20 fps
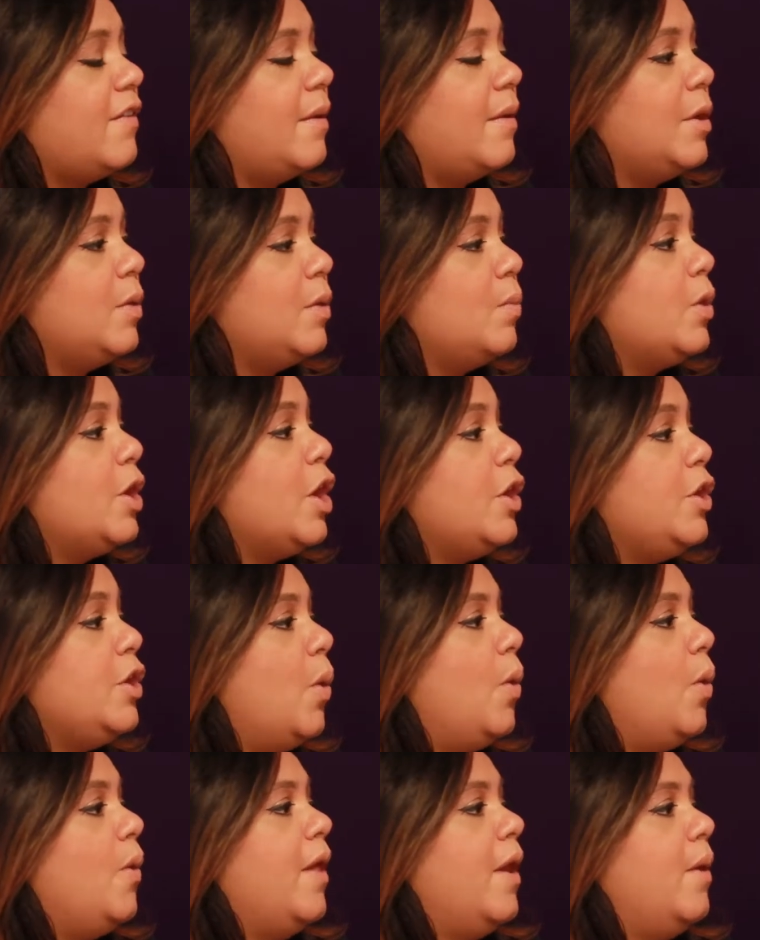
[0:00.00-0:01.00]
I mean, we
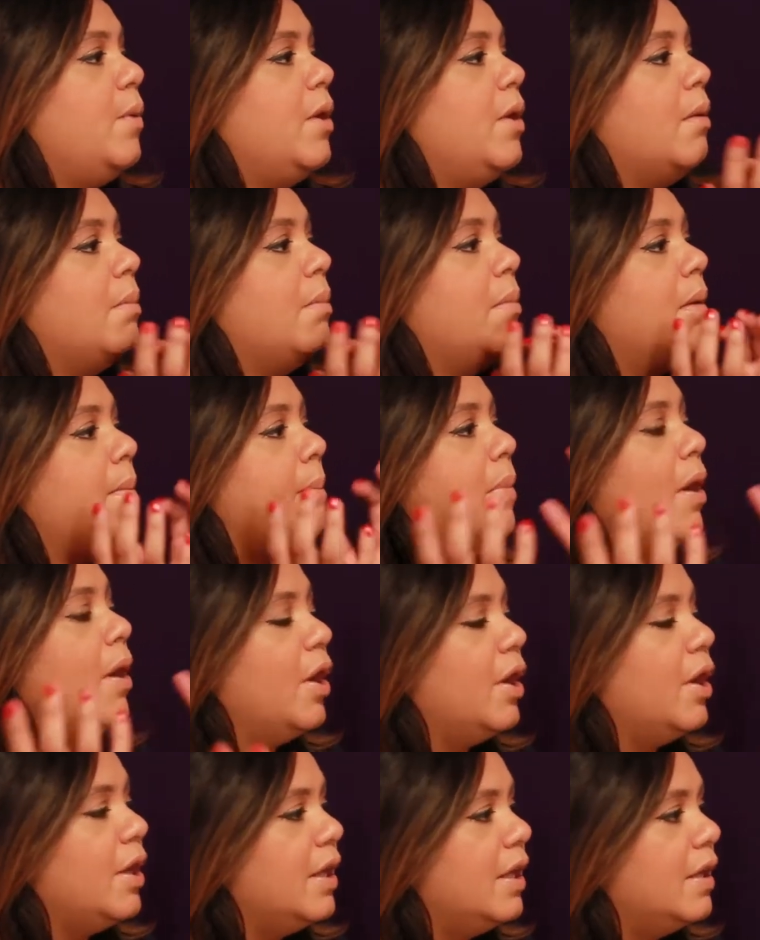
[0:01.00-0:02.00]
know that we are
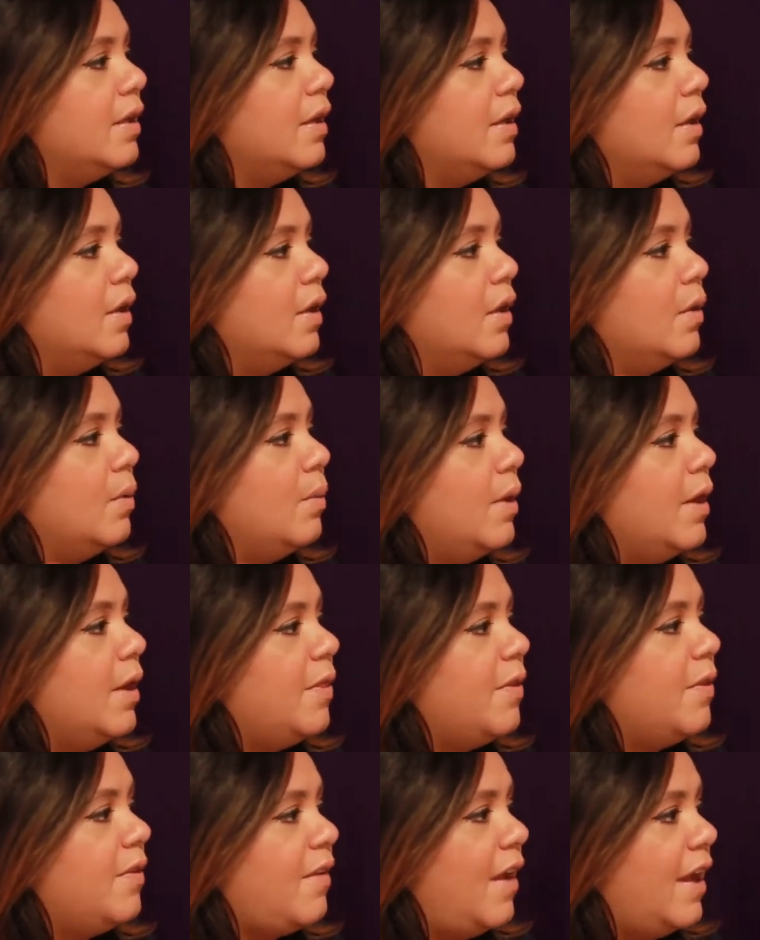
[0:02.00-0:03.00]
bombarded
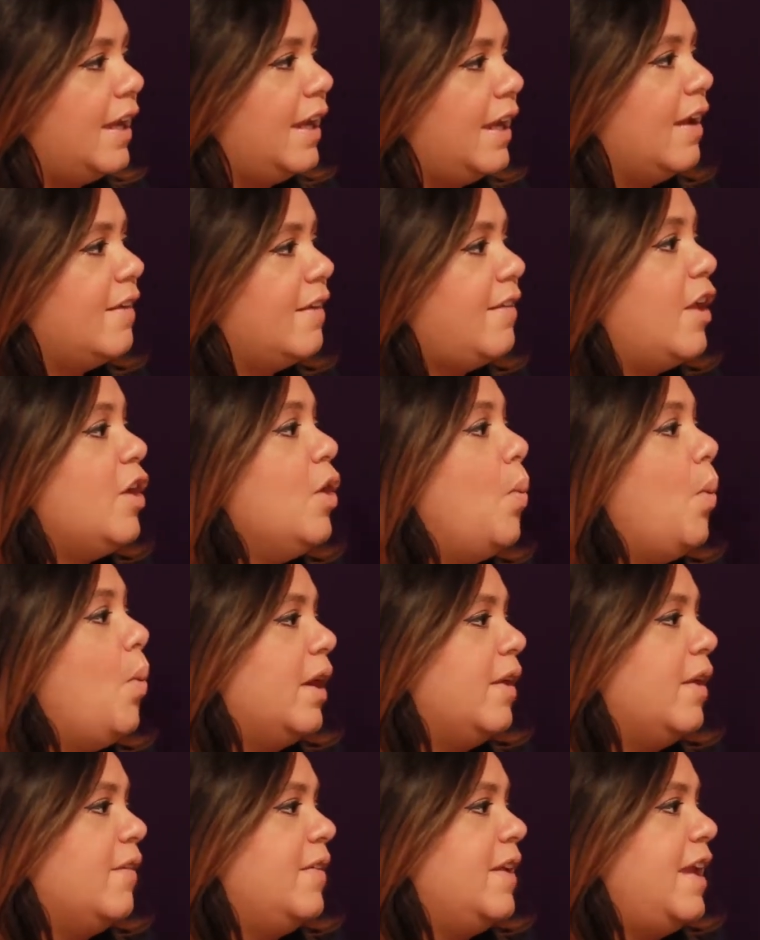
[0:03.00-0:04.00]
with psychics. I know
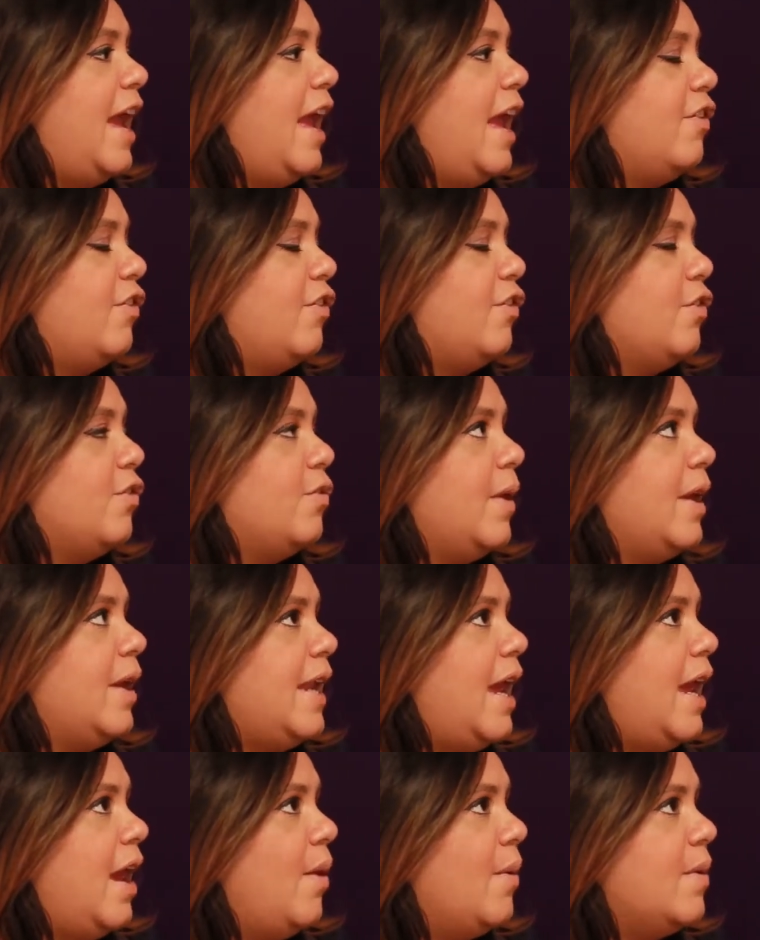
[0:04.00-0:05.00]
one of the answers
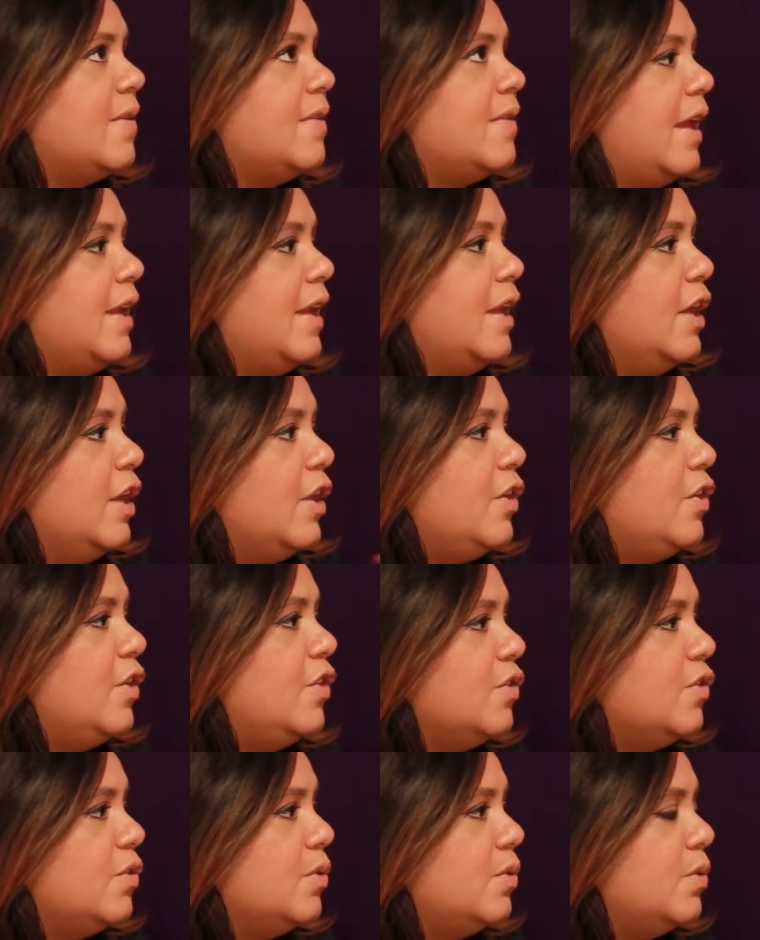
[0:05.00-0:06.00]
right now is that
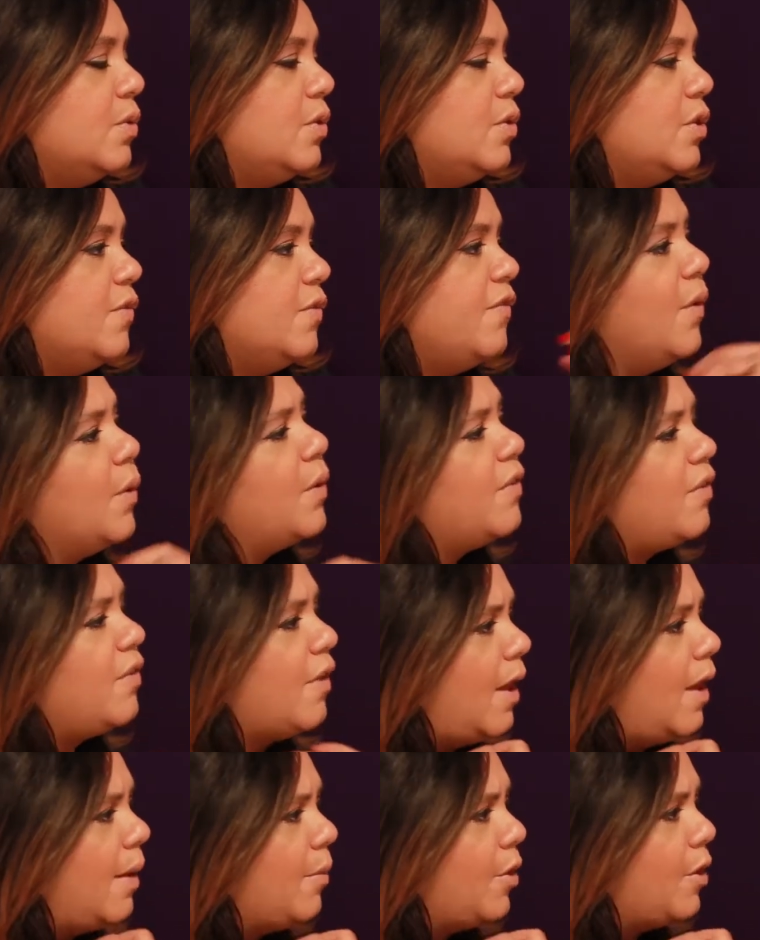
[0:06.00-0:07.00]
you focus
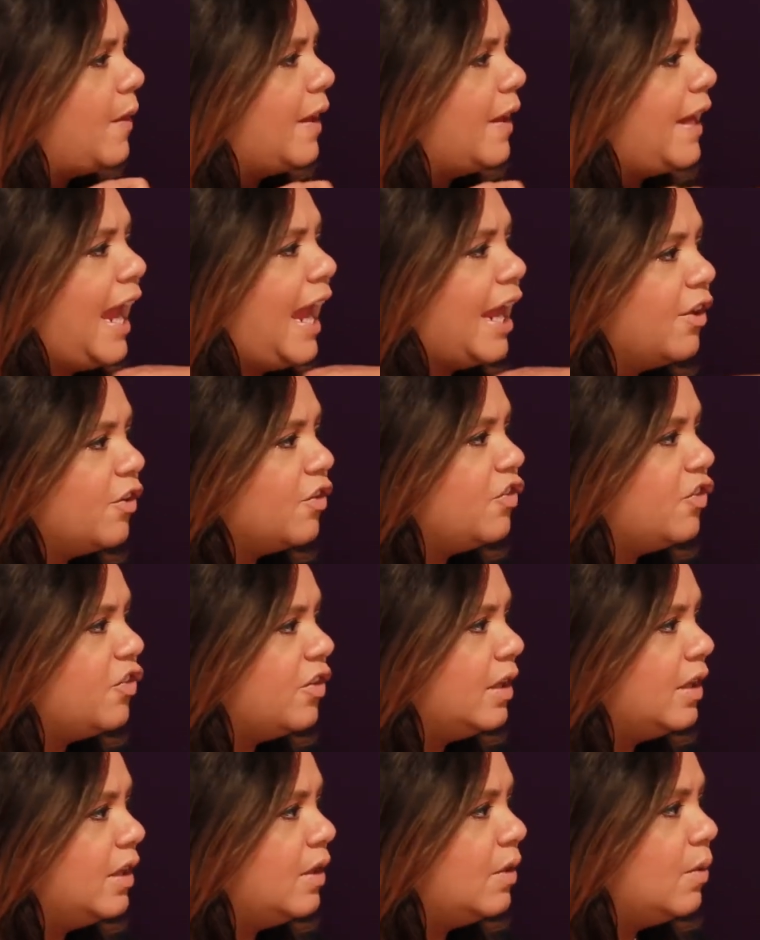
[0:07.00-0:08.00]
a lot more on like
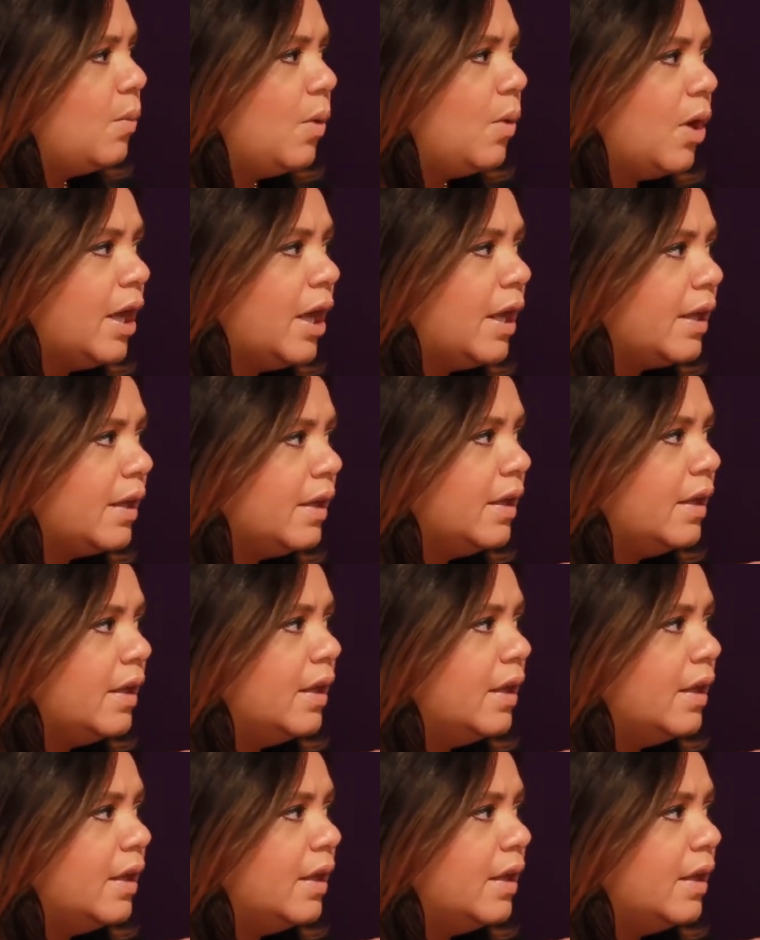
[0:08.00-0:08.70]
energy work.